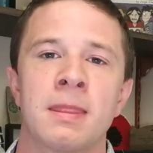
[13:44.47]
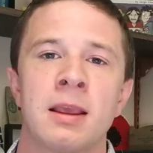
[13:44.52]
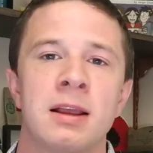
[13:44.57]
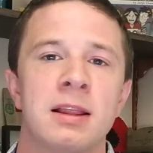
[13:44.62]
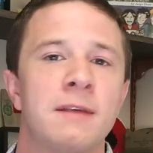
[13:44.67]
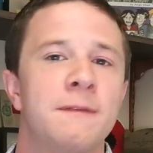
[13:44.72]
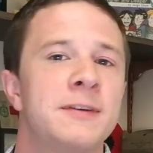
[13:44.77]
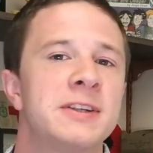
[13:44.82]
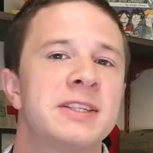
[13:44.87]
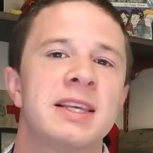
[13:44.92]

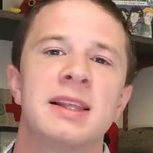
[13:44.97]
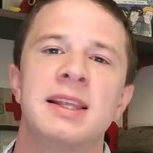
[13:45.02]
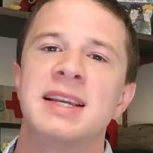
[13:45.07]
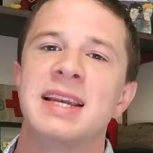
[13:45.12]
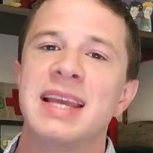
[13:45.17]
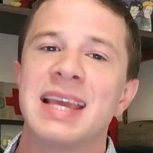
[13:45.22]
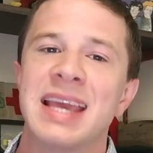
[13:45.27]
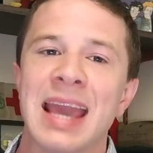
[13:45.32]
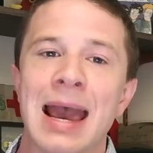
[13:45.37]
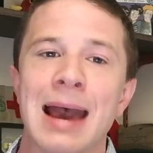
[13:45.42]
The
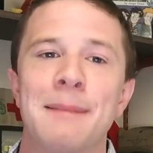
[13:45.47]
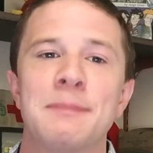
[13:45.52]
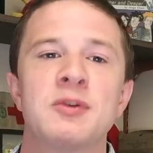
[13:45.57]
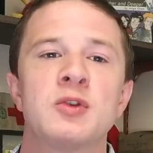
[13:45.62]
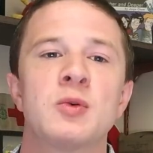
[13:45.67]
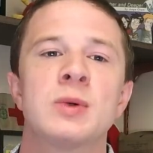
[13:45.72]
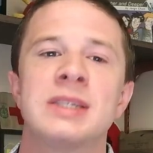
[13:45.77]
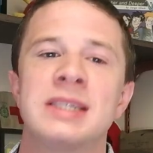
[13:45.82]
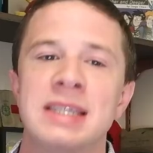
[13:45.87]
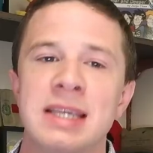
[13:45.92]
facility kept
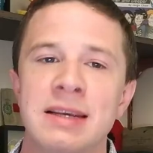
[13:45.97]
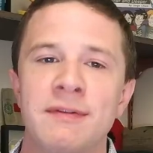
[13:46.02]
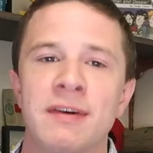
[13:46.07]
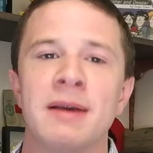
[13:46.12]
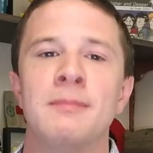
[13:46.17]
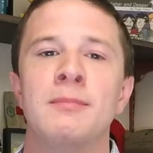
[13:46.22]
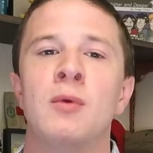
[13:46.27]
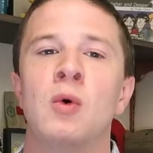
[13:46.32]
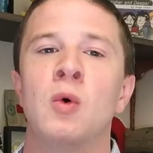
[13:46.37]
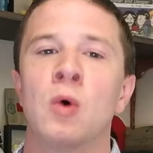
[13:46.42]

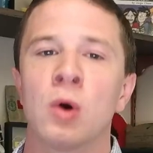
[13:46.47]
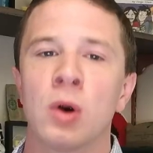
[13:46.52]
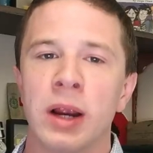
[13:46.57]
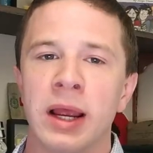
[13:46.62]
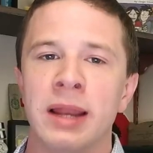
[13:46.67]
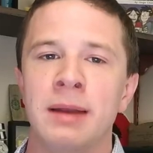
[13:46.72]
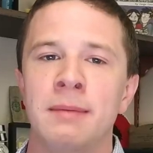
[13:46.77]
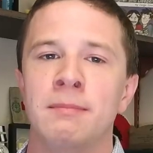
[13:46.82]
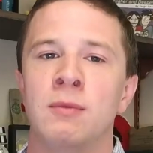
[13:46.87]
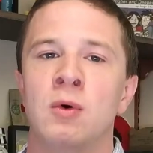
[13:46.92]
receiving more
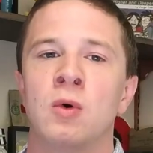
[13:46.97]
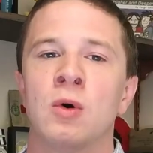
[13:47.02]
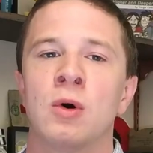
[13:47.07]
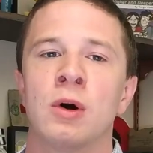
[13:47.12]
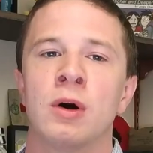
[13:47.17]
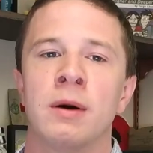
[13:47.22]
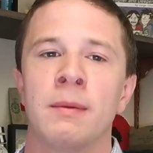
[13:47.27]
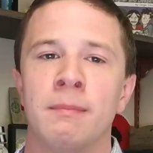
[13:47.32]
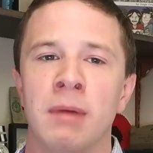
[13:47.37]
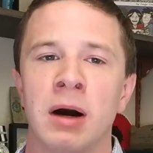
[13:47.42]
and
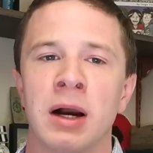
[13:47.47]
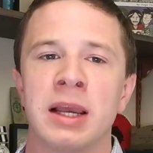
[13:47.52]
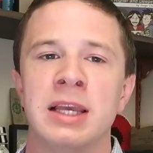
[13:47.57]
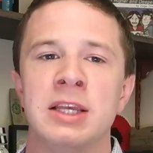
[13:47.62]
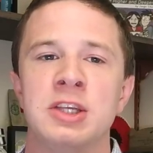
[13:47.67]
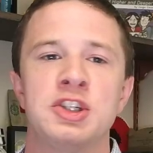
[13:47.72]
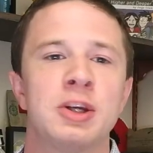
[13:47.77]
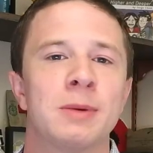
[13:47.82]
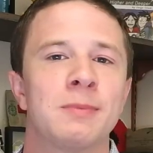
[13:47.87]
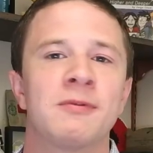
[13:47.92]
more
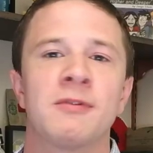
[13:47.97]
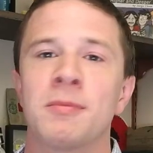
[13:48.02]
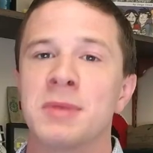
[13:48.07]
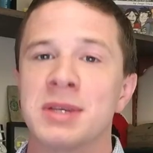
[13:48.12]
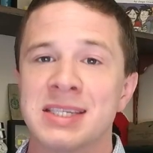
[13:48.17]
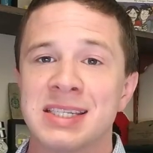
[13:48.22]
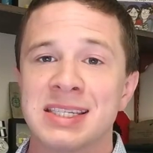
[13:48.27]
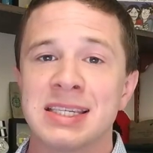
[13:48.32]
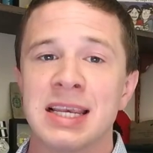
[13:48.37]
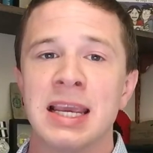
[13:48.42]
monkeys shipped from the
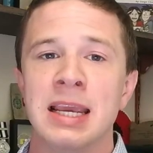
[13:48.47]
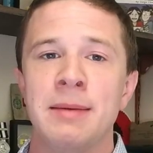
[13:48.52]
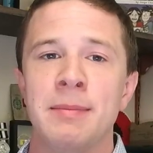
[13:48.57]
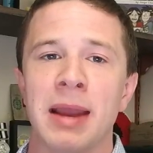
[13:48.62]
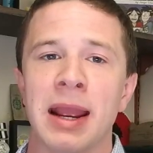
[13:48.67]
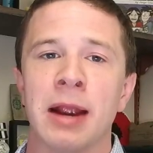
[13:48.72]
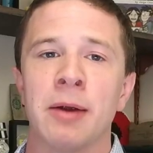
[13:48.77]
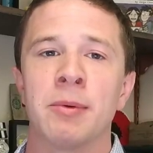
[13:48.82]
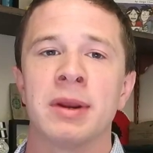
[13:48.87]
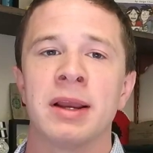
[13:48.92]
same
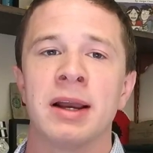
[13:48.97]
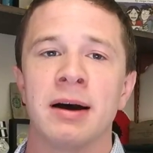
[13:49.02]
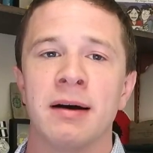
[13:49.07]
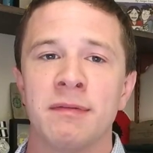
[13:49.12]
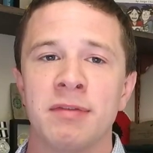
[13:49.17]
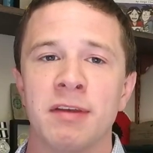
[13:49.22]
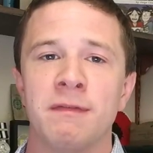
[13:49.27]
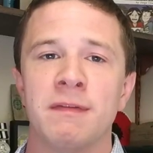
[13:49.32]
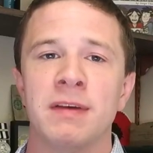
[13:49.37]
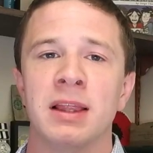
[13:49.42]
area of
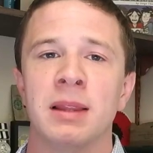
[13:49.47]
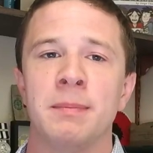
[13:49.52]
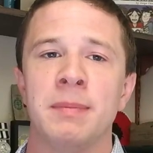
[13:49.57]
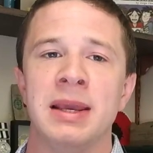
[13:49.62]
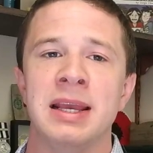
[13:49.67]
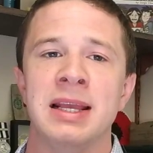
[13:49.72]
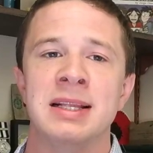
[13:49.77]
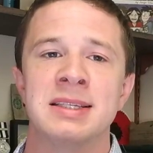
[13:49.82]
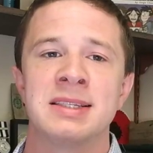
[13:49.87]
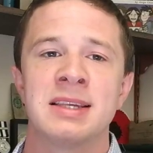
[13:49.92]
the
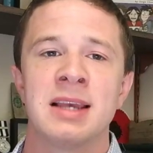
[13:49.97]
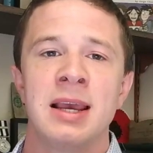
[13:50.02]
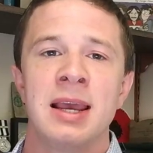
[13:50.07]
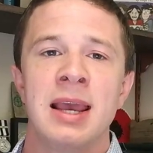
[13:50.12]
Philippines,